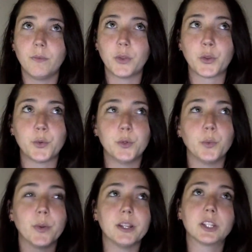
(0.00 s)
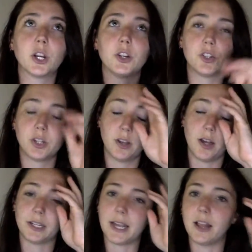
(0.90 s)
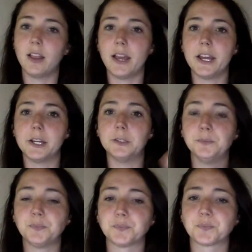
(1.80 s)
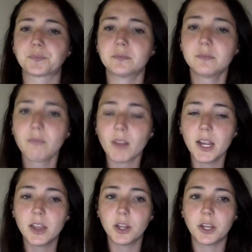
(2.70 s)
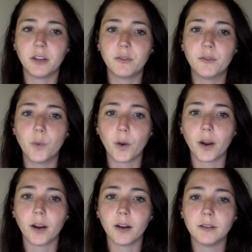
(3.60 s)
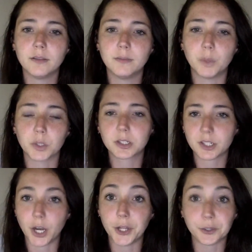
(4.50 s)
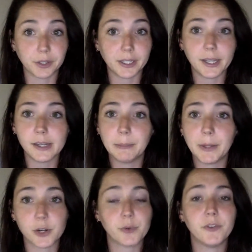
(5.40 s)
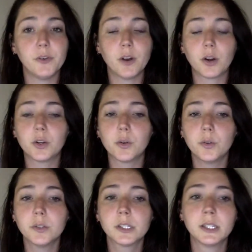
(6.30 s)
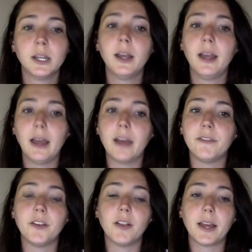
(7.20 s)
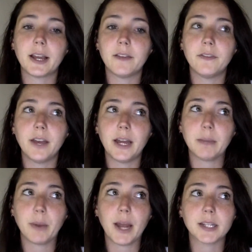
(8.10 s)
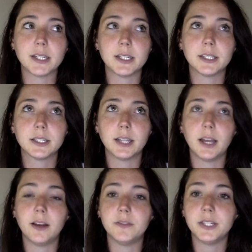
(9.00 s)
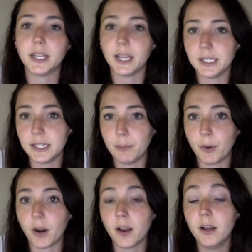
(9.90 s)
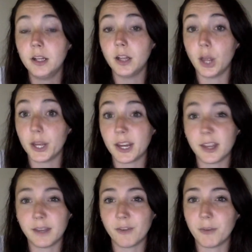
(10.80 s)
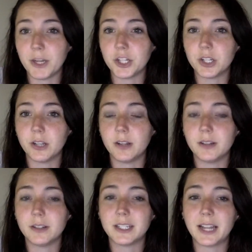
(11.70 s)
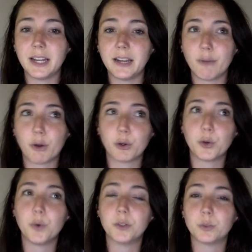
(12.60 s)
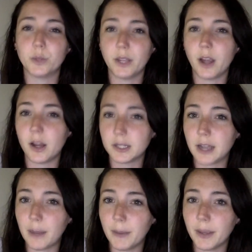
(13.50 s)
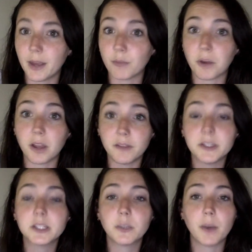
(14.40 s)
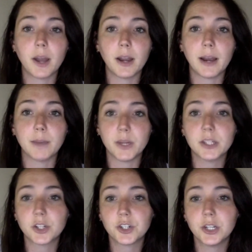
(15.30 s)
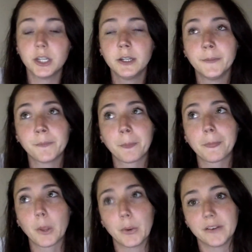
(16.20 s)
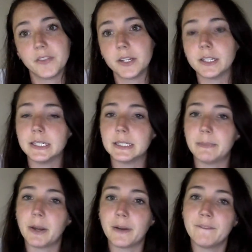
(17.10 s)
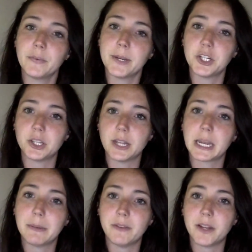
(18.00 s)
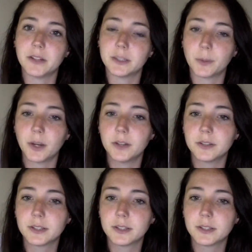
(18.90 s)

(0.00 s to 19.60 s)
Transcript: through research on Galileo and looking for more scholarly peer-reviewed articles, I feel like I've had practice of digging deeper, looking at the information, deciding if the article is really on topic and relevant to what I'm researching, or if there is better information that can be found somewhere else.